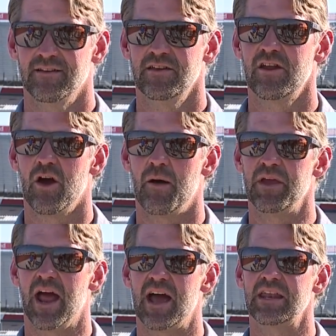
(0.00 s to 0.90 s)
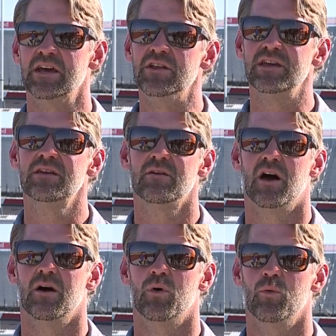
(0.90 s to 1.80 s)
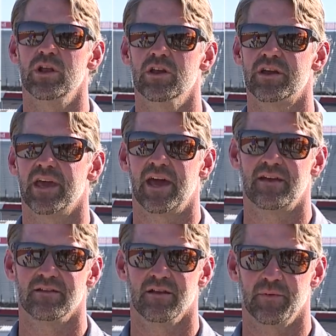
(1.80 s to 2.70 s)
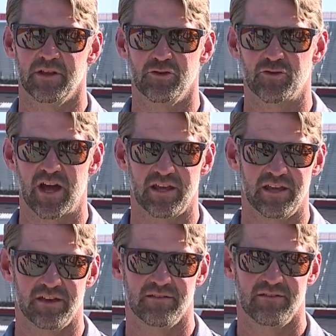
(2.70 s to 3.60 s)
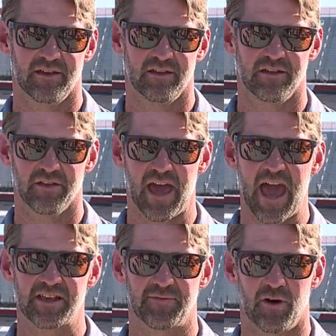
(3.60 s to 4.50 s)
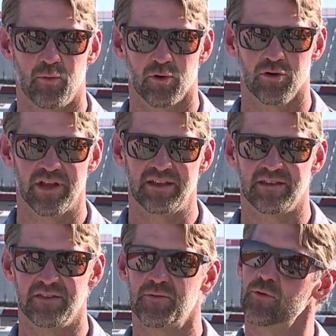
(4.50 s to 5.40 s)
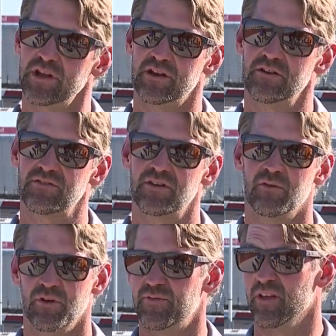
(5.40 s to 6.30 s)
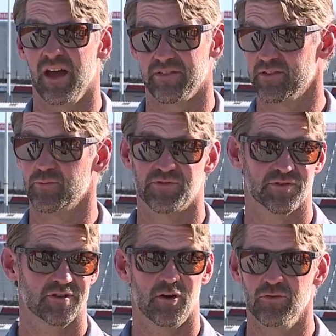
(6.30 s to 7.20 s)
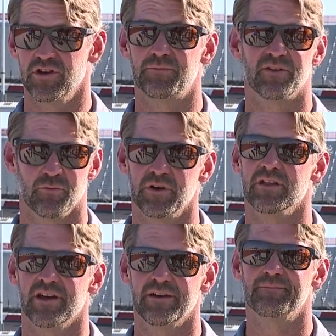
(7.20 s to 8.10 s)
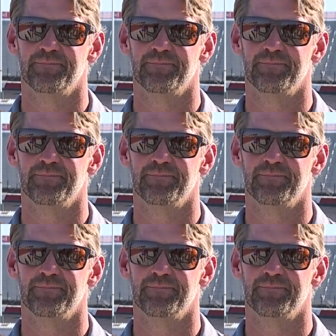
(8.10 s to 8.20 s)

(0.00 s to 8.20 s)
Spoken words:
You know, I mean, ideally, what we look at, I mean, you try to hit in the asphalt world 18, 20 years, and we feel like this one should hold up every bit of that.